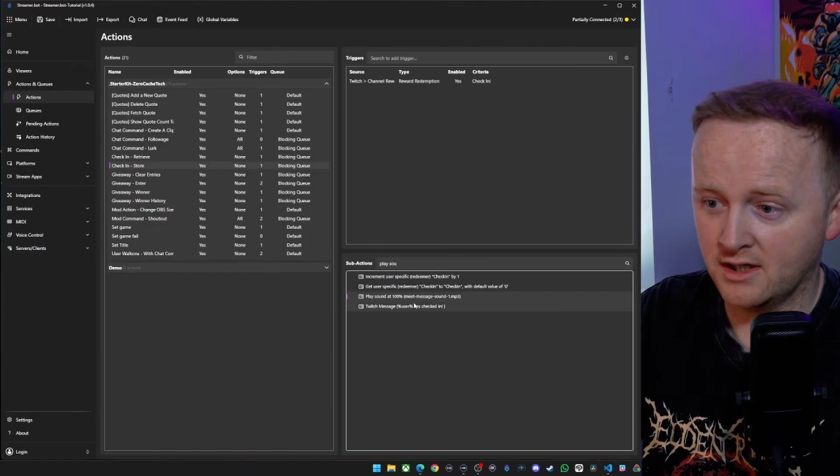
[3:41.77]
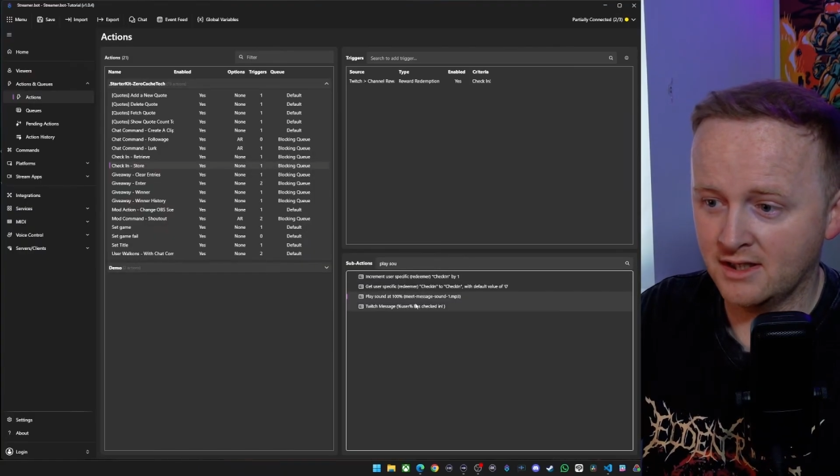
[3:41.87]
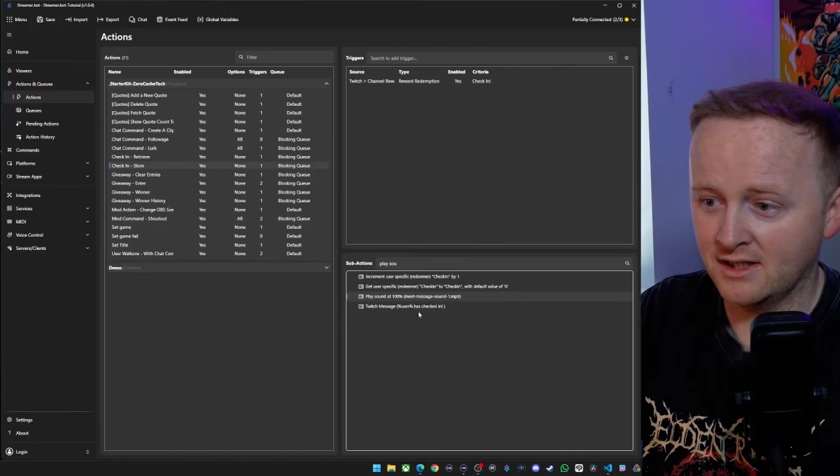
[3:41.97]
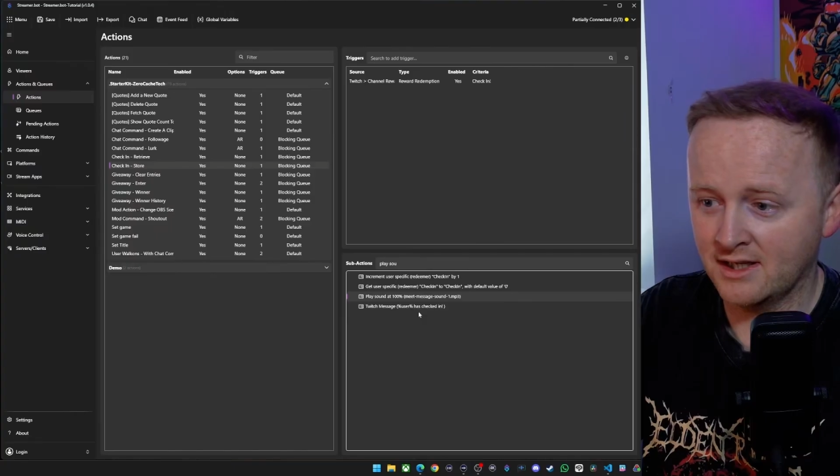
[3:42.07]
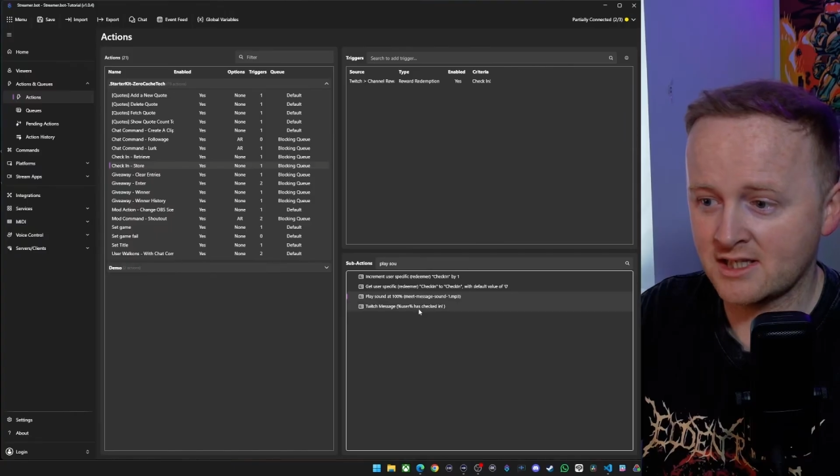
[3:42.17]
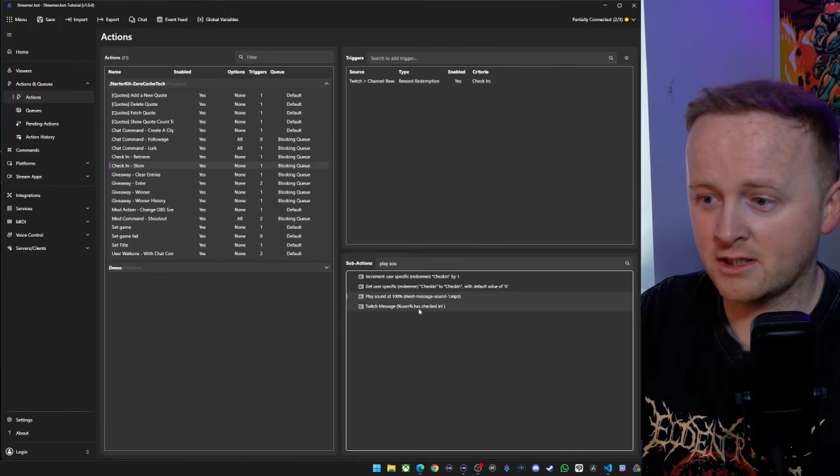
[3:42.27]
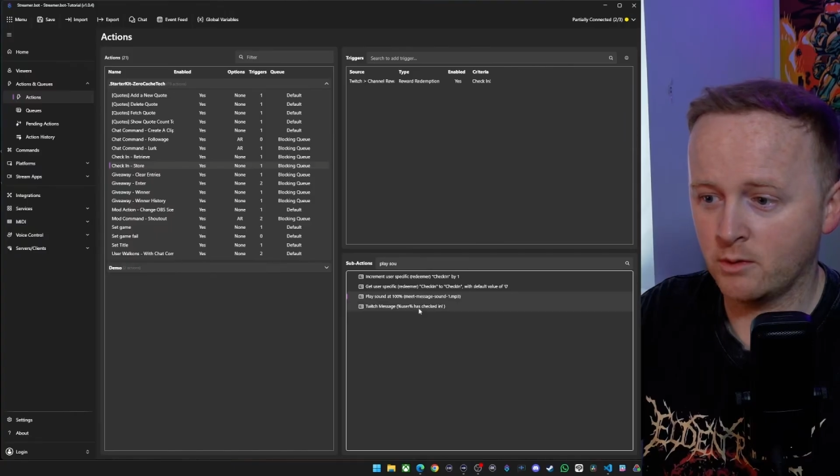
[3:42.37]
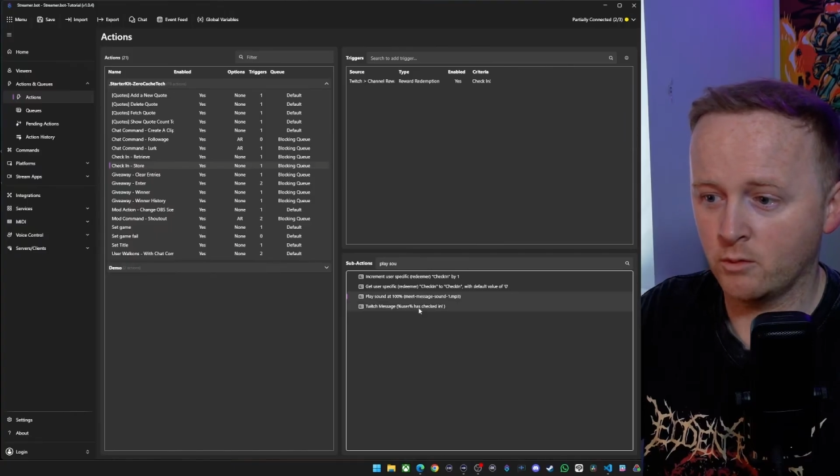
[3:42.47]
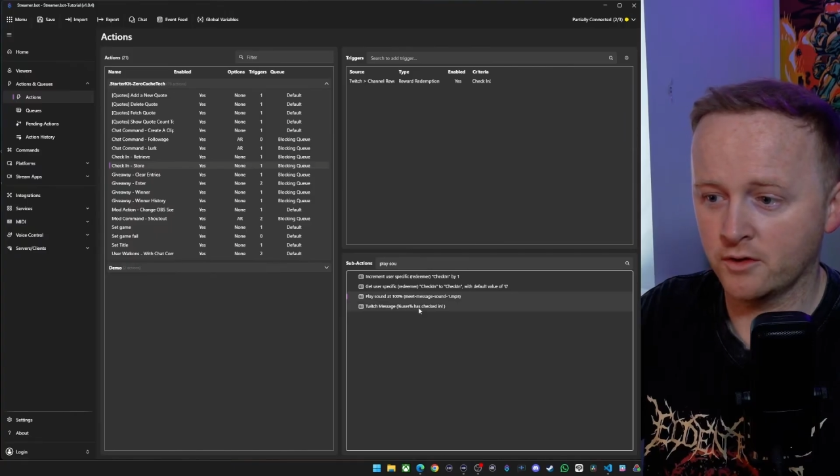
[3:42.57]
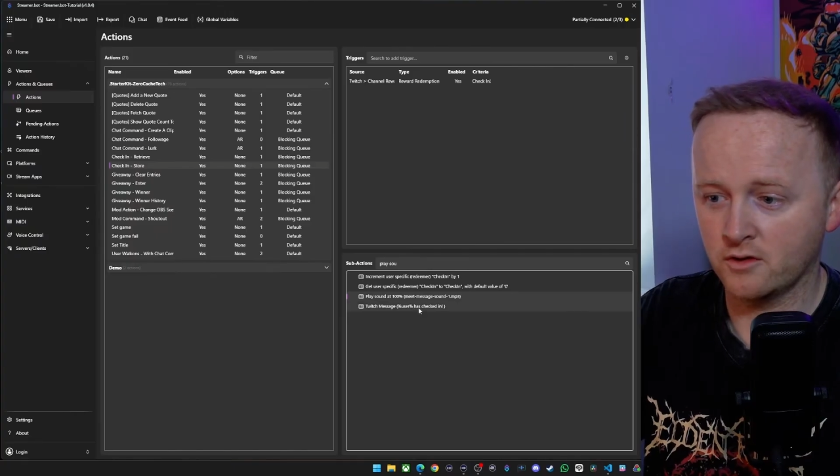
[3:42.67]
And the next thing we
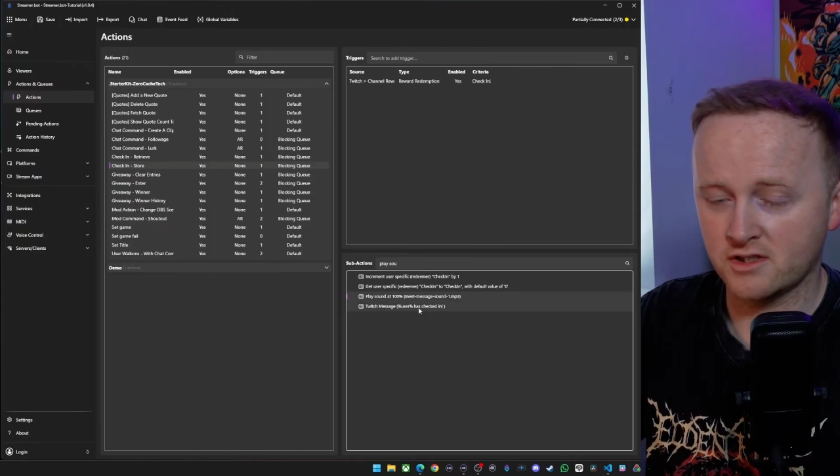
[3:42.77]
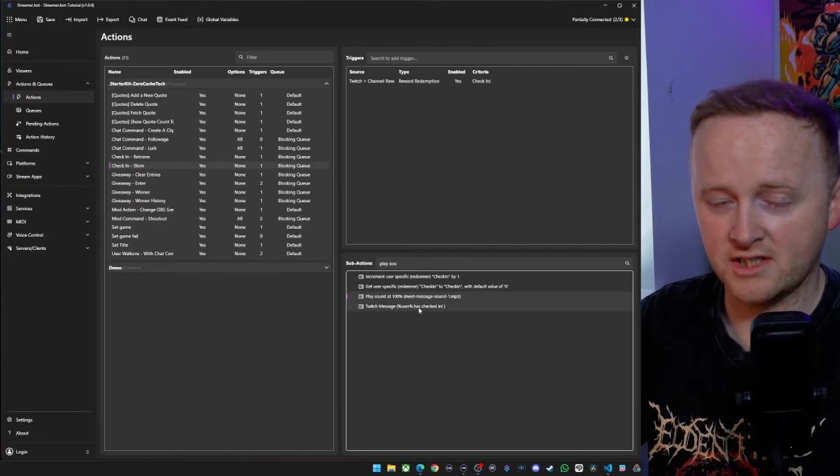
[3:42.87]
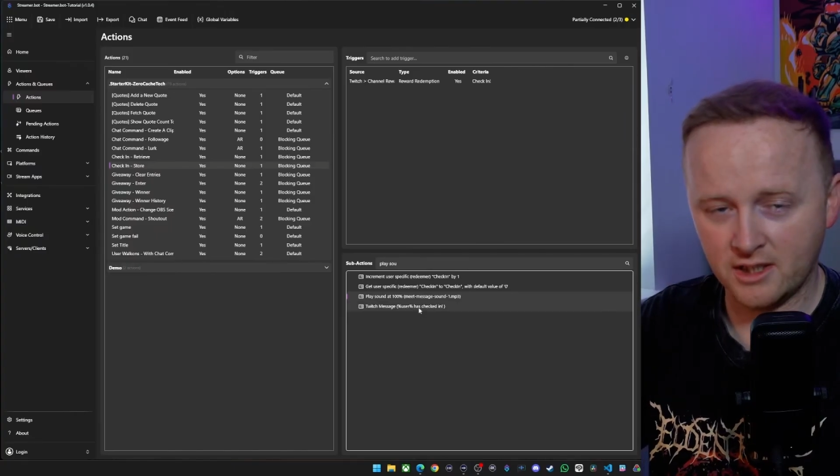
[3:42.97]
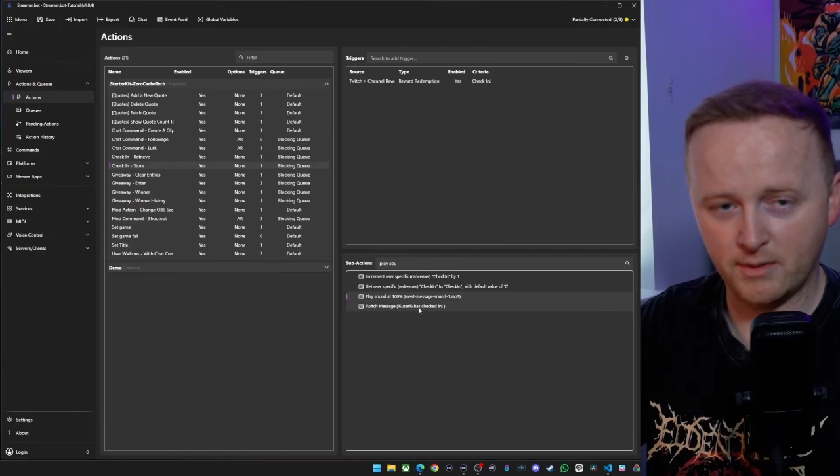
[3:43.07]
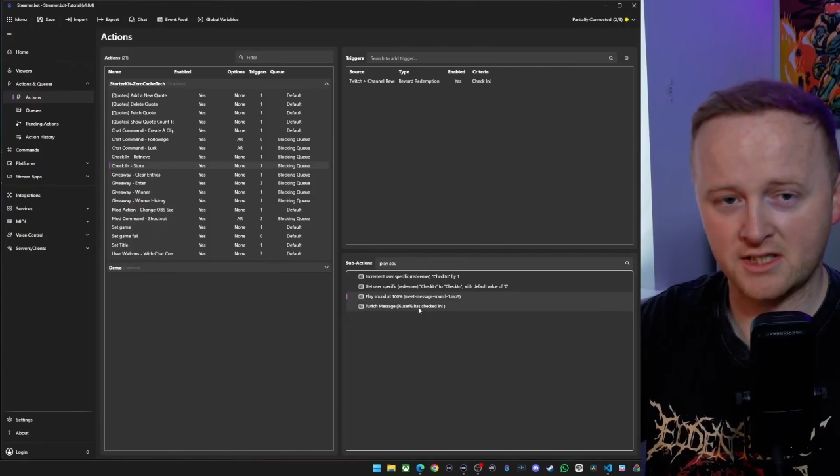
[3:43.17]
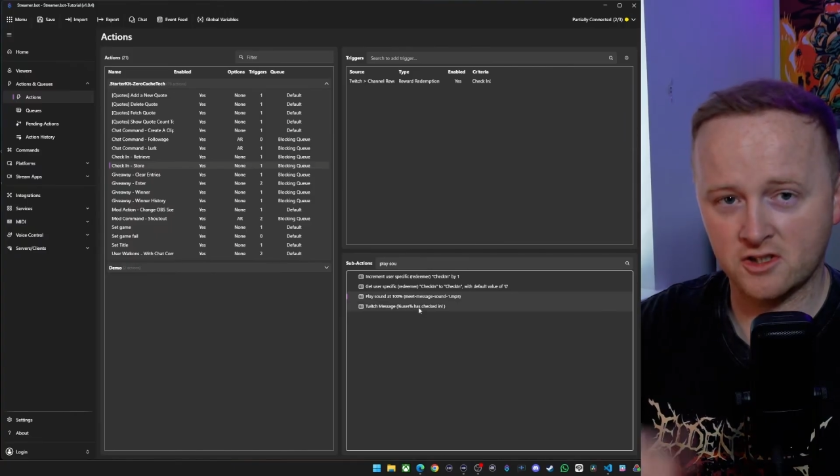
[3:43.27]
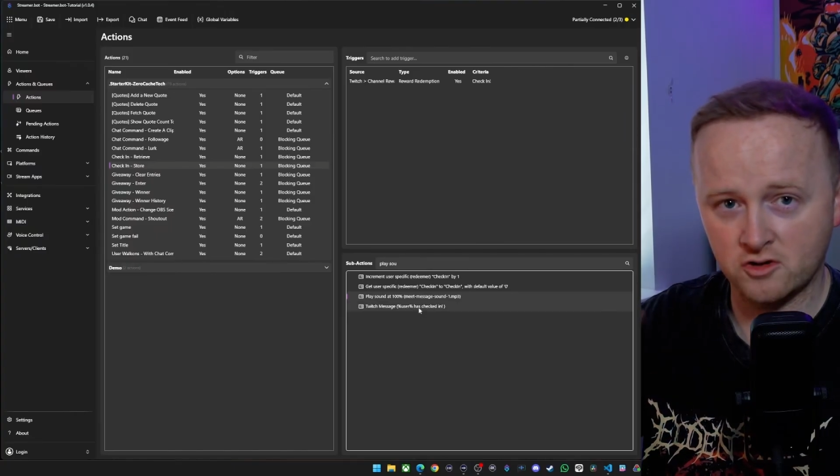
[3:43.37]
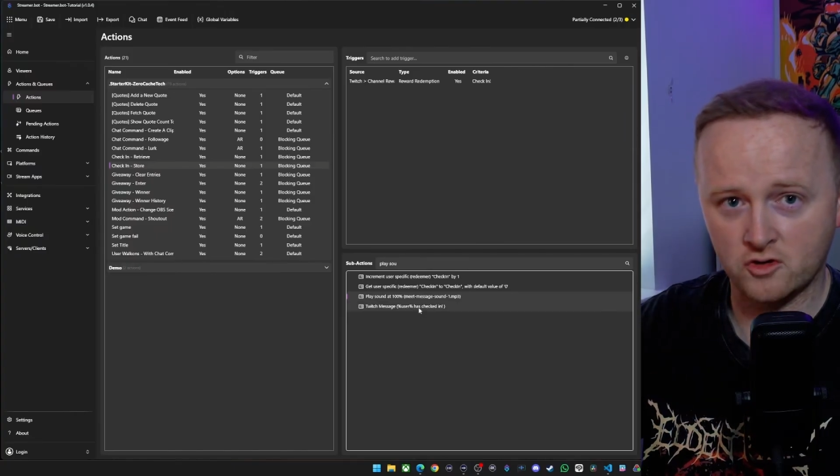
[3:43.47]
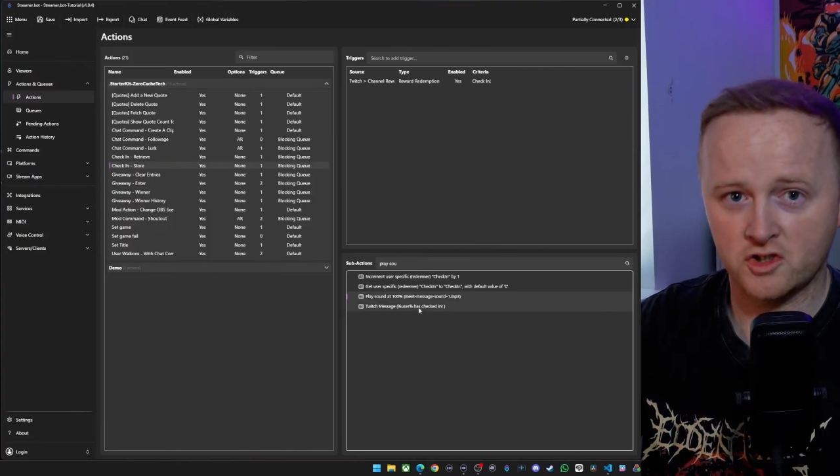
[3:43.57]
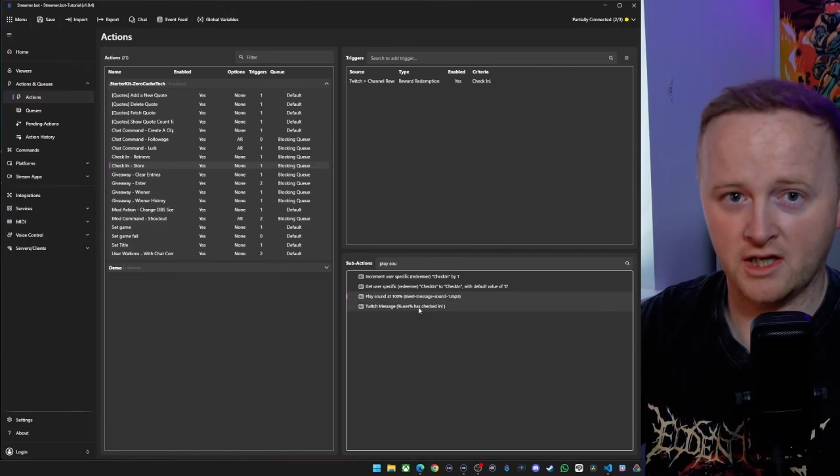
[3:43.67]
want to do is send a message
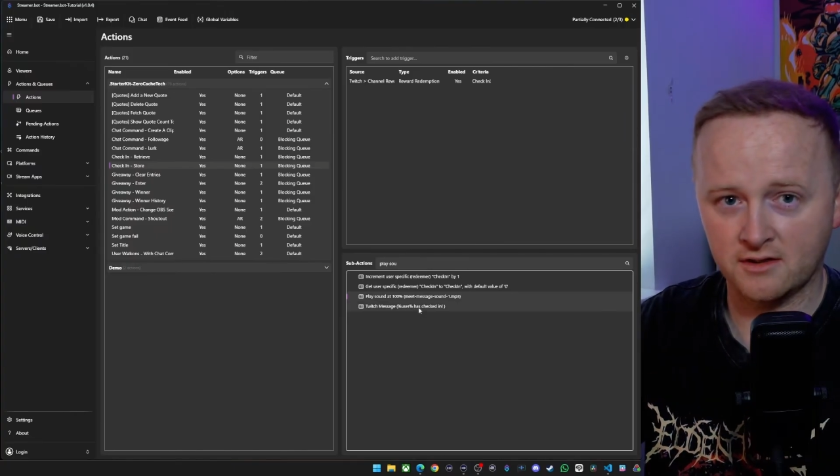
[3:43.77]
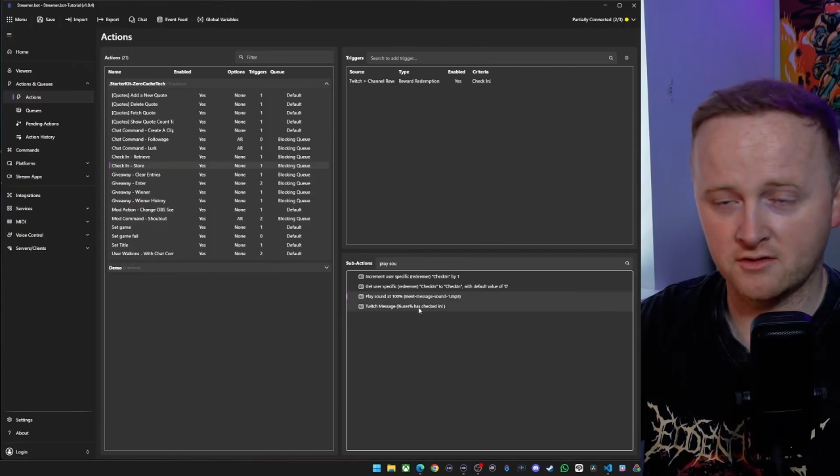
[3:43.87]
to chat